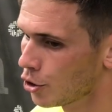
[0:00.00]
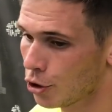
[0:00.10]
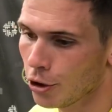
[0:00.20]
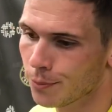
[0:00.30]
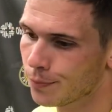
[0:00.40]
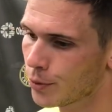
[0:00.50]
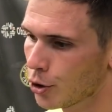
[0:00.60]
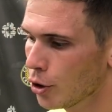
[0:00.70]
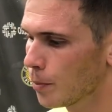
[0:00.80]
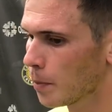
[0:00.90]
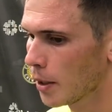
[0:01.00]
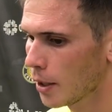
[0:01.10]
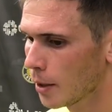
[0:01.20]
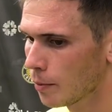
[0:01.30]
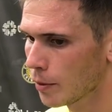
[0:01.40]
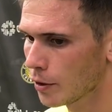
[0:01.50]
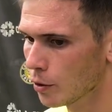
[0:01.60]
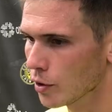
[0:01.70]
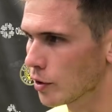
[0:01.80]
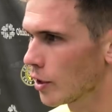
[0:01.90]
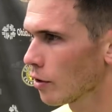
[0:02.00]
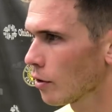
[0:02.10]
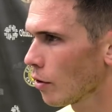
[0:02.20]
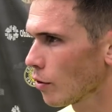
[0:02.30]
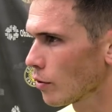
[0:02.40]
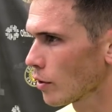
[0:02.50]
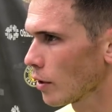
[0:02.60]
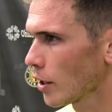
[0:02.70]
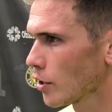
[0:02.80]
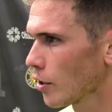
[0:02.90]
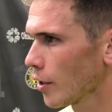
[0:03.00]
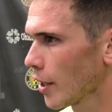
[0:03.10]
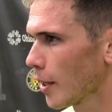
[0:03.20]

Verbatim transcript: Sure, sure. Um, the Dos a Cero, all the, the, legendary